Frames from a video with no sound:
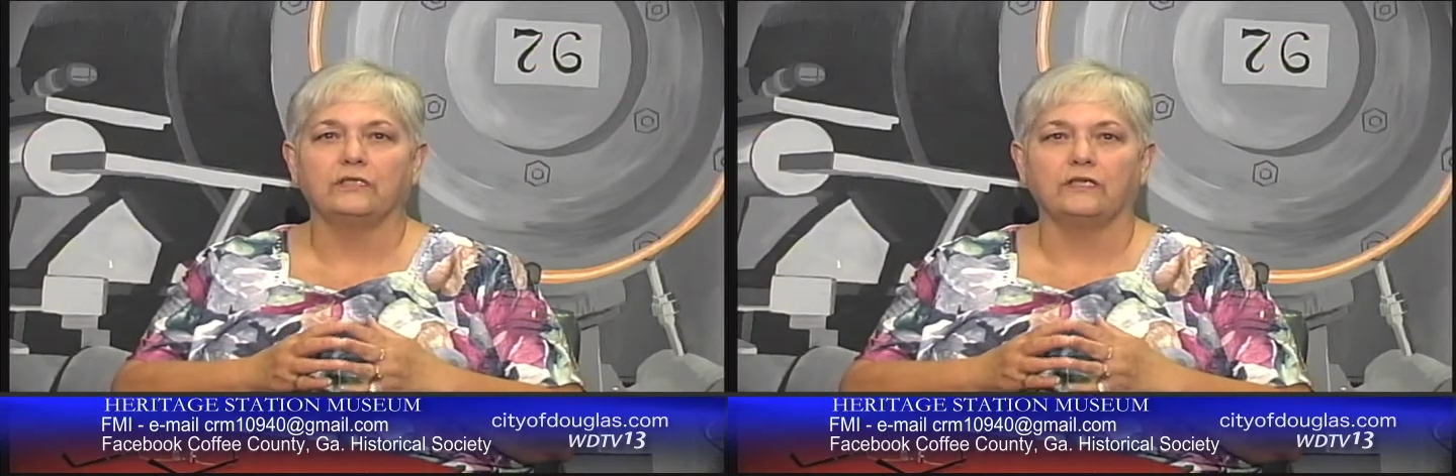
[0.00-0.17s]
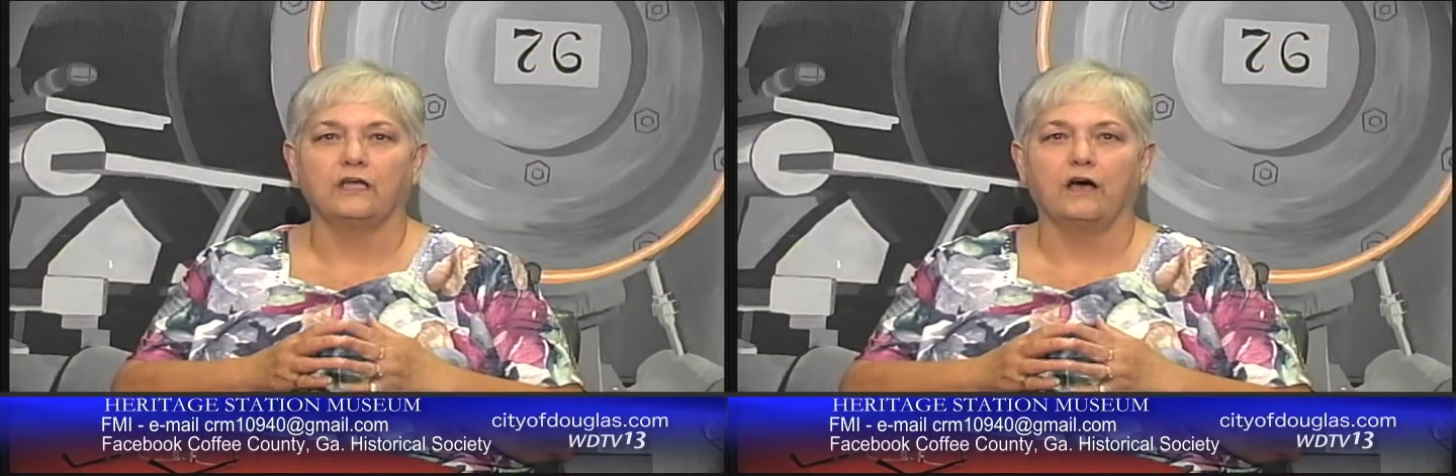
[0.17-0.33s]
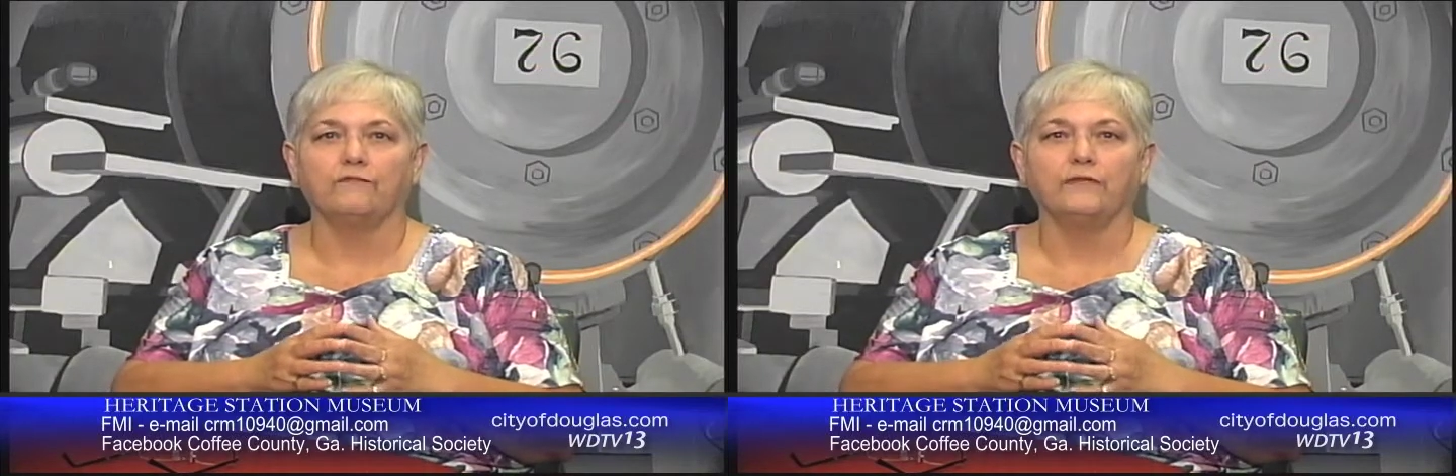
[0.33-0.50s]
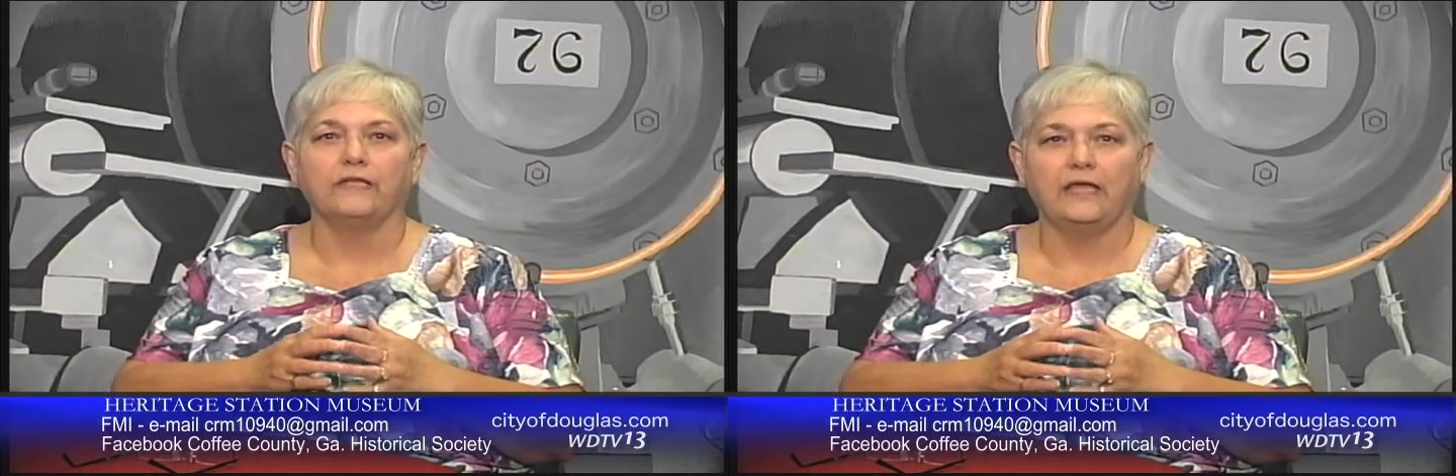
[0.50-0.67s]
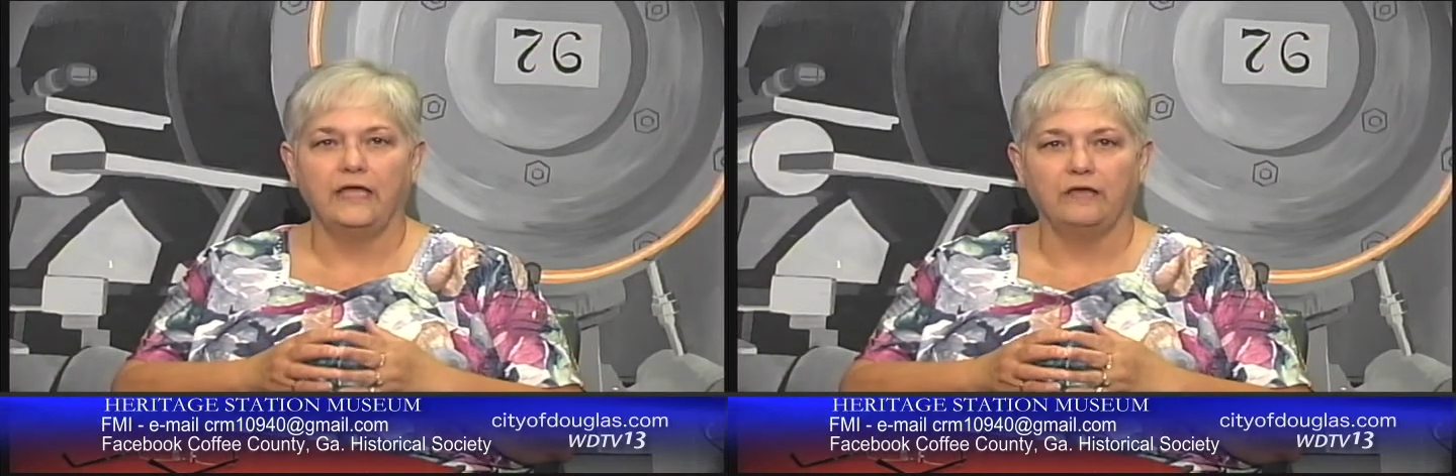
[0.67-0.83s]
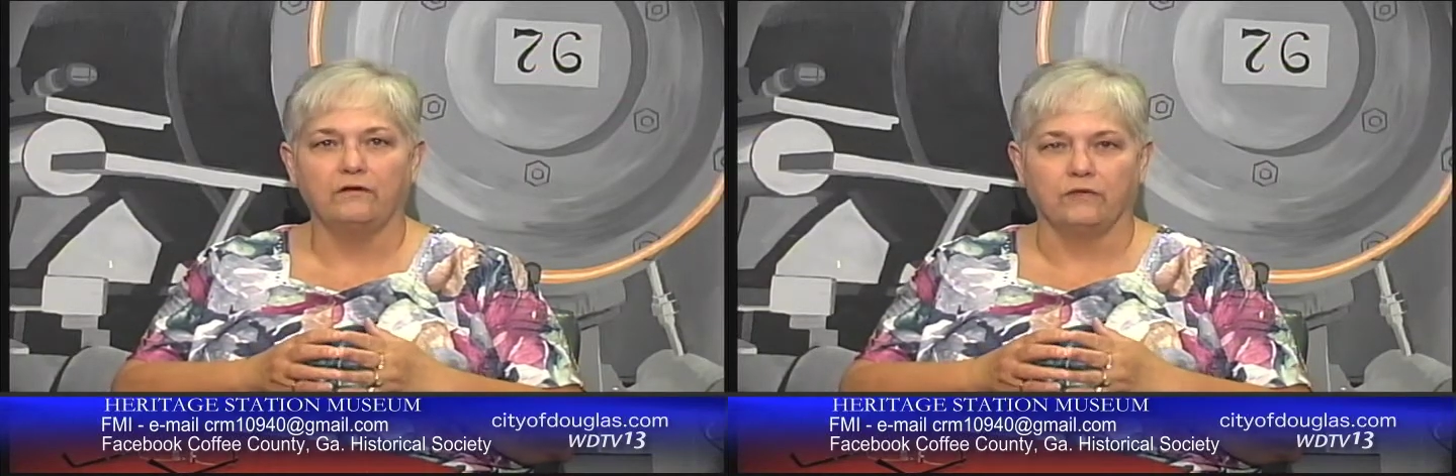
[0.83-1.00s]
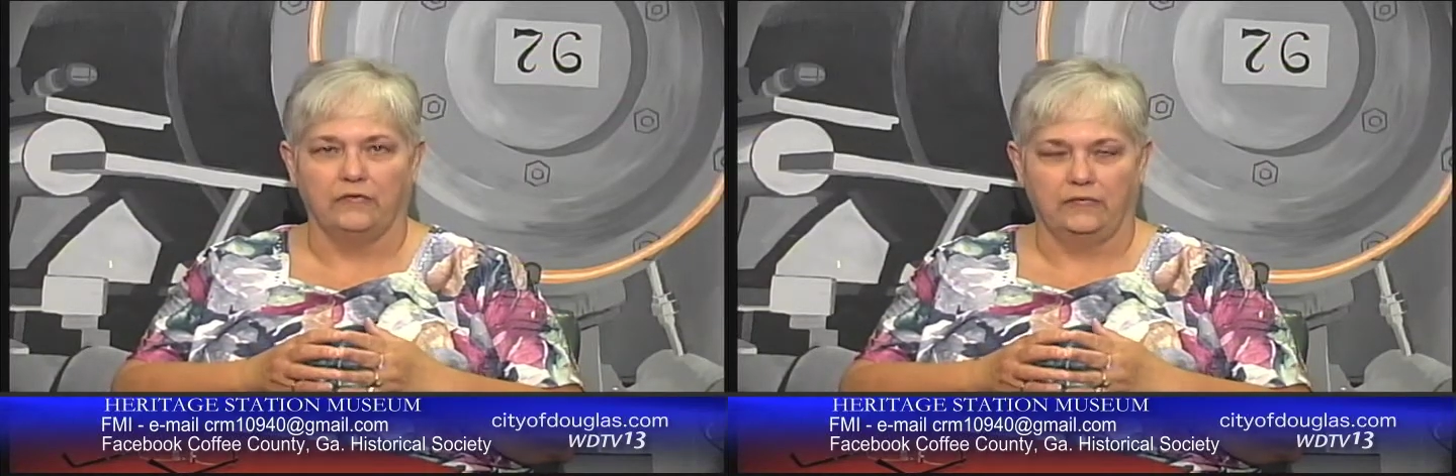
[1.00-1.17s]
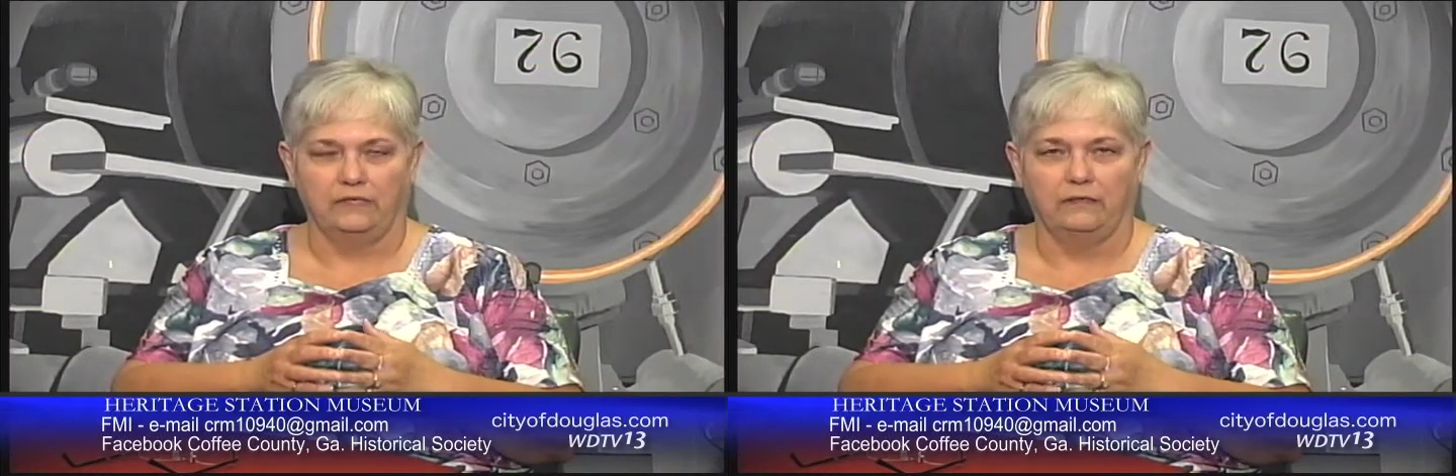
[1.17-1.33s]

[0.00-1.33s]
in Coffee County.